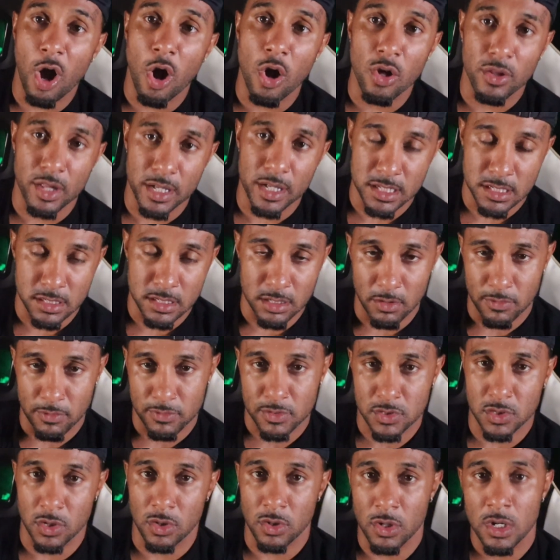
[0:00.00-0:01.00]
all that stuff.
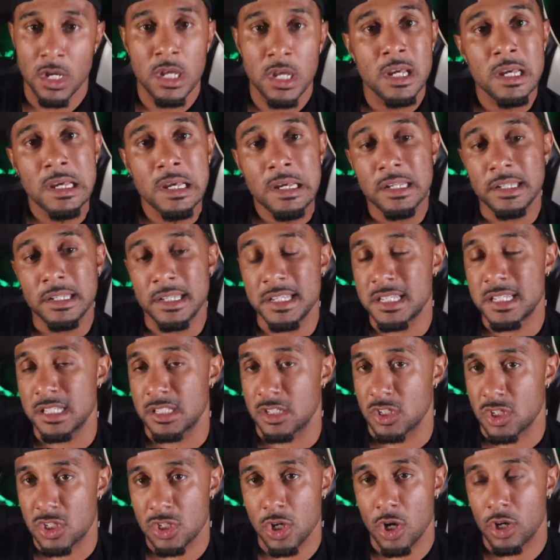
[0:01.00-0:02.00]
So this is
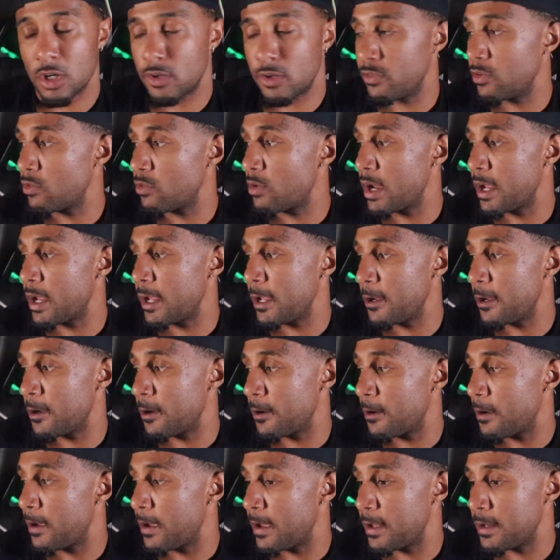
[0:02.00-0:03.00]
the start of it right
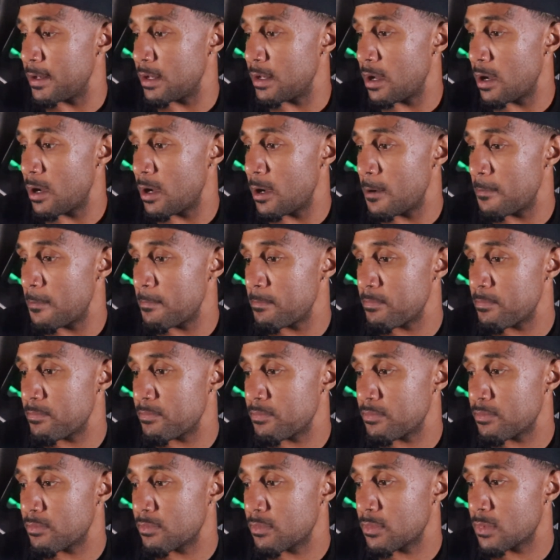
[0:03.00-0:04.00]
here, and I
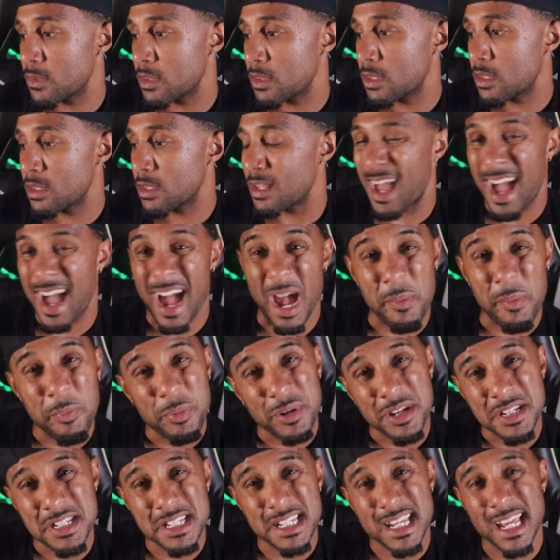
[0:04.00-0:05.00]

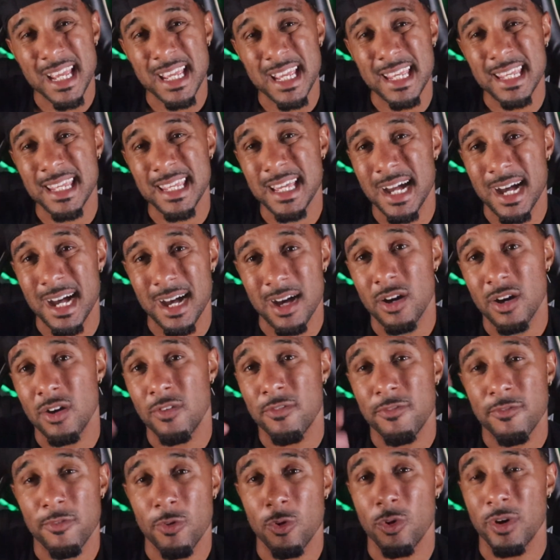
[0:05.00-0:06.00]
appreciate y'all
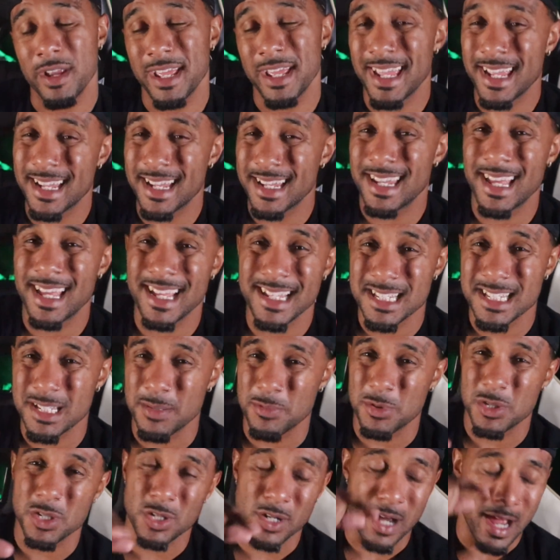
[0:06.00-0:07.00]
for hitting that
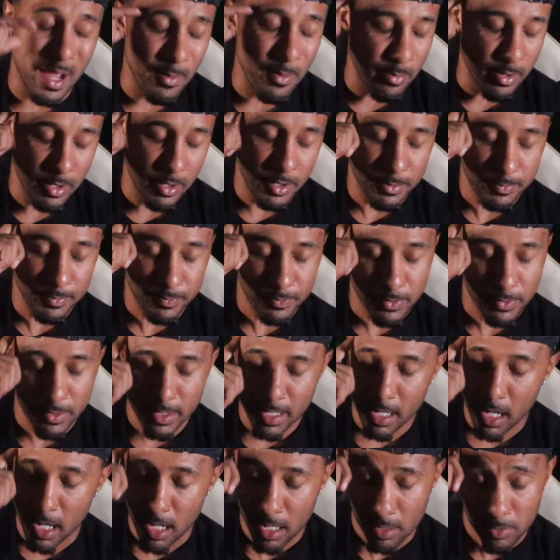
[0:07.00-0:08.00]
subscribe button.
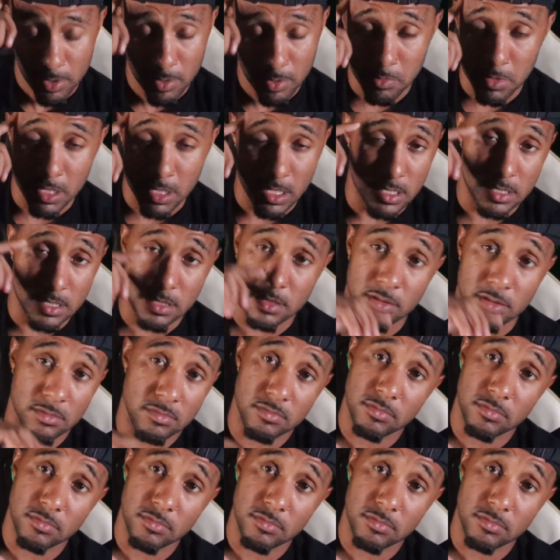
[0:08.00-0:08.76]
It means